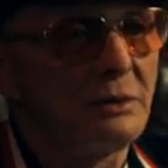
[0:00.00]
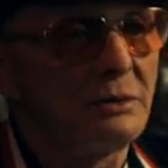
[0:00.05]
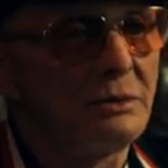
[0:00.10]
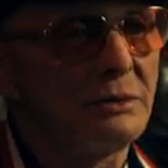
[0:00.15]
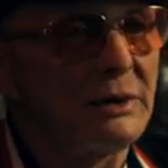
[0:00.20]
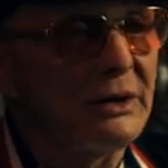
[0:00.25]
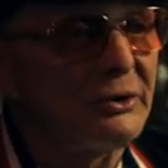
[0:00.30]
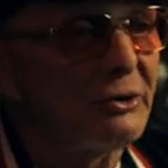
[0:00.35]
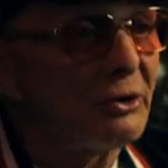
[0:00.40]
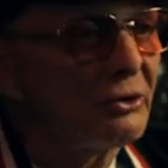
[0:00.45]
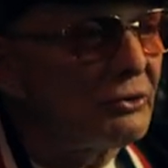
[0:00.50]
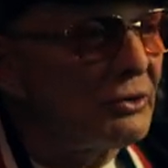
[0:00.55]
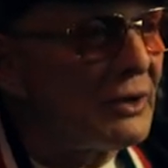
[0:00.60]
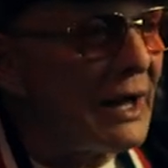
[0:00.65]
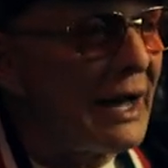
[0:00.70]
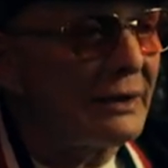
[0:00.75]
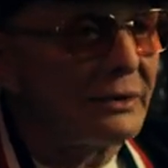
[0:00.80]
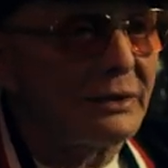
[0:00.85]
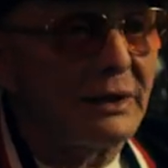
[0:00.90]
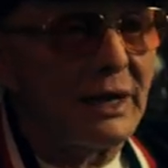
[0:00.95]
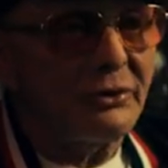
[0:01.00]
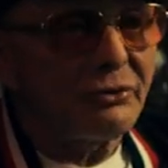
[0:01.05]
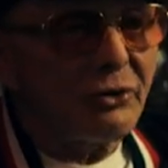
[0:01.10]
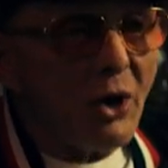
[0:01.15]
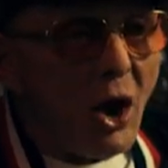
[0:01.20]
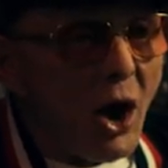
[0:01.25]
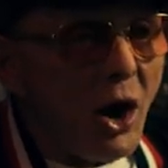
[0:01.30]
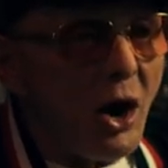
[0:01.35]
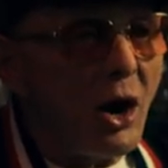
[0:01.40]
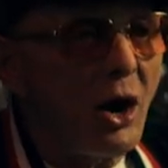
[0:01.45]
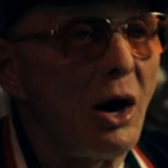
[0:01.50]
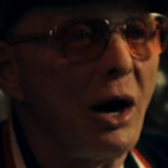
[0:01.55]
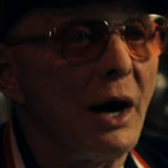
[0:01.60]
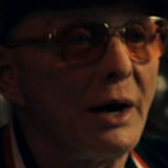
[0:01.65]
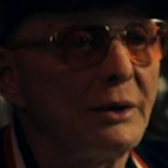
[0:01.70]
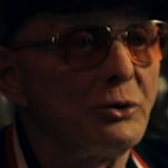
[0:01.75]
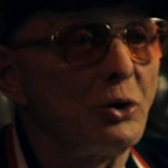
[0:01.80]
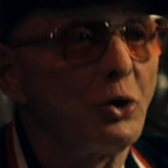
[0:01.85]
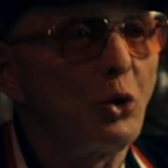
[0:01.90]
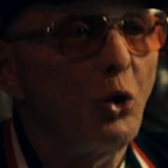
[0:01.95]
They're just not this
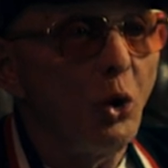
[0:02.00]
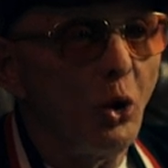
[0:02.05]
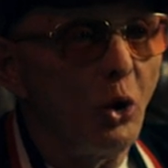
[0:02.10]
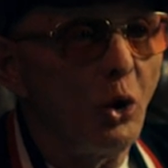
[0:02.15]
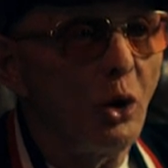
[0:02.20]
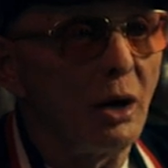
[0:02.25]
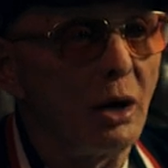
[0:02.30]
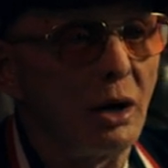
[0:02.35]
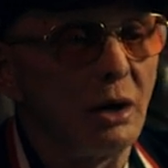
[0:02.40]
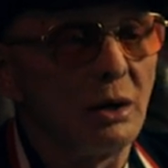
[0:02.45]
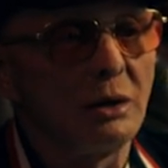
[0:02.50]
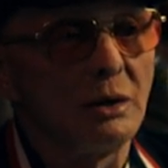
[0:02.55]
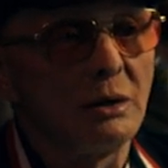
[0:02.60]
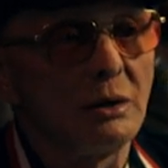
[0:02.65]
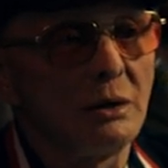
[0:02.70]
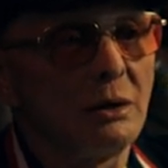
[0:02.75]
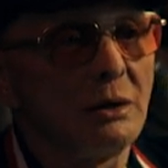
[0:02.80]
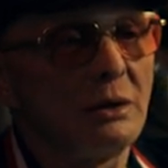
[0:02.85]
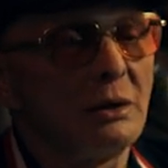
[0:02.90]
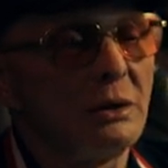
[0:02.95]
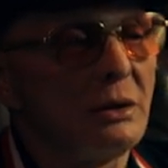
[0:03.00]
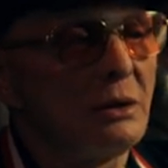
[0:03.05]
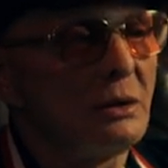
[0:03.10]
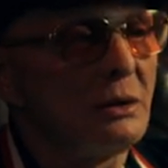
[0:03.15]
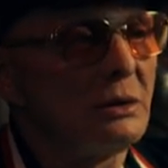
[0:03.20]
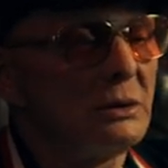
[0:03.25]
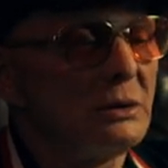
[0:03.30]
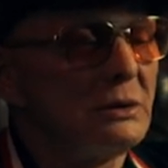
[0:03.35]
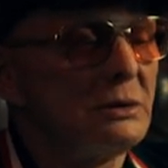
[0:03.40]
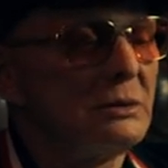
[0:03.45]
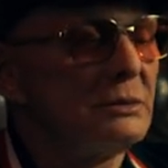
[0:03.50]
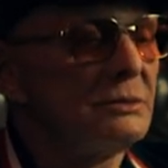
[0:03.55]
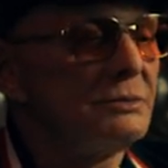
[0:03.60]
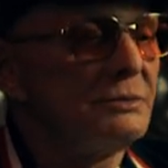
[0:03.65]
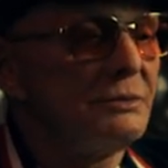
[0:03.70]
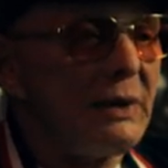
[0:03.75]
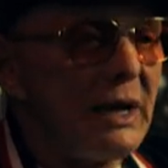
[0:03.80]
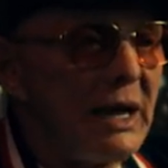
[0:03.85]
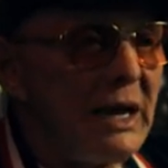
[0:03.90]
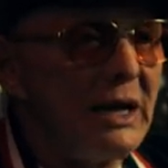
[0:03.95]
hardcore,
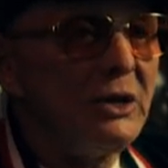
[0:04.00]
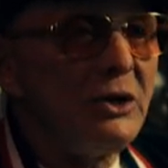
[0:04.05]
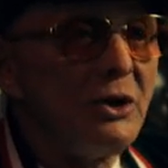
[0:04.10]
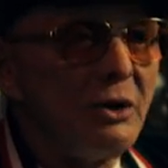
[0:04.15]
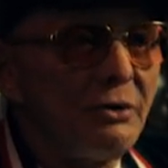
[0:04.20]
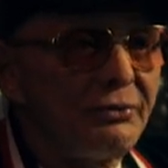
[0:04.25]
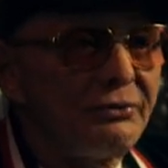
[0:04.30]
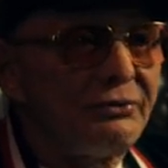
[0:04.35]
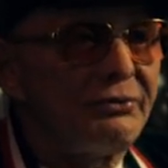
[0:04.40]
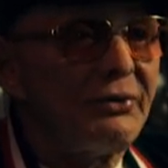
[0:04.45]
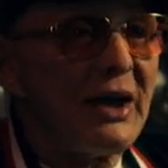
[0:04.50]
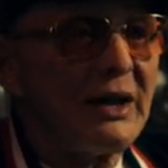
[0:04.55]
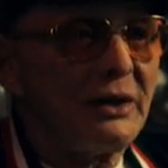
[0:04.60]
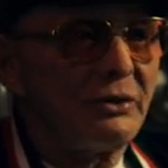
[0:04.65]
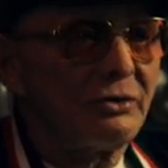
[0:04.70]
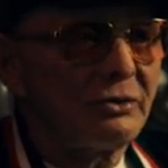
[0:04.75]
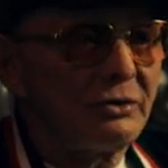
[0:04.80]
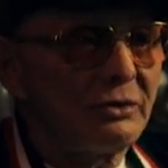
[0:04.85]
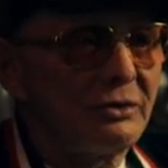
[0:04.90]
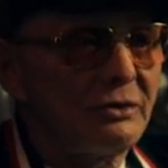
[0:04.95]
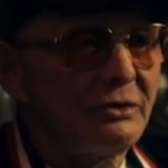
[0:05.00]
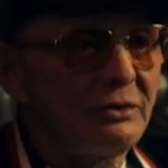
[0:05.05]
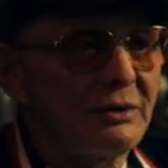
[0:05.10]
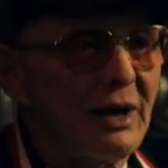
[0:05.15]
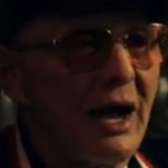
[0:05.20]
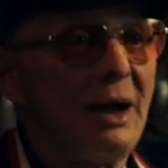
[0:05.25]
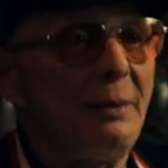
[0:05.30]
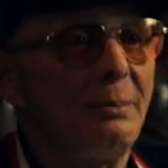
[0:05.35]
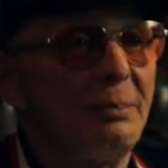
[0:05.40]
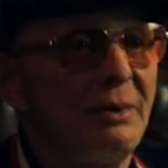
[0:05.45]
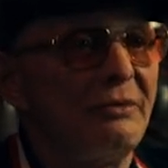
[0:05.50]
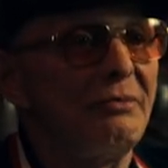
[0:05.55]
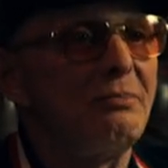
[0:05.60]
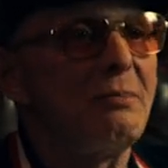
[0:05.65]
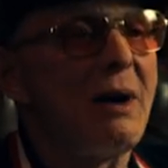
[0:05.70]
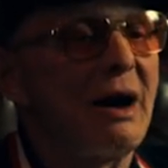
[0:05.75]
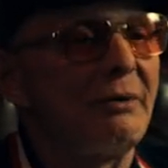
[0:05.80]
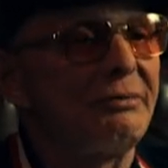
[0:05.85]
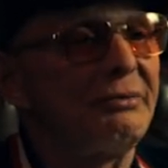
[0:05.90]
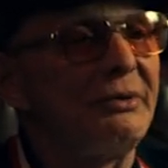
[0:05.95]
in your face type of
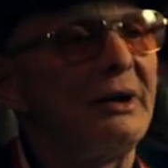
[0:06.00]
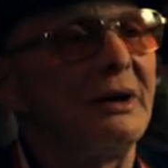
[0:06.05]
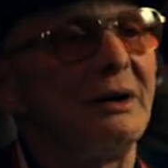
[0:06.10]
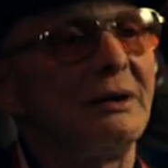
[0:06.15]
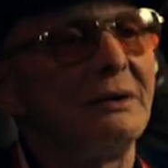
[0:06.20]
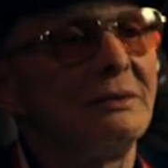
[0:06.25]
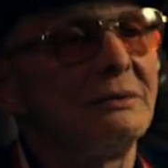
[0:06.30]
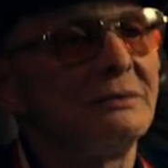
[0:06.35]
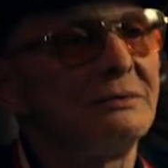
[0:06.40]
mafia.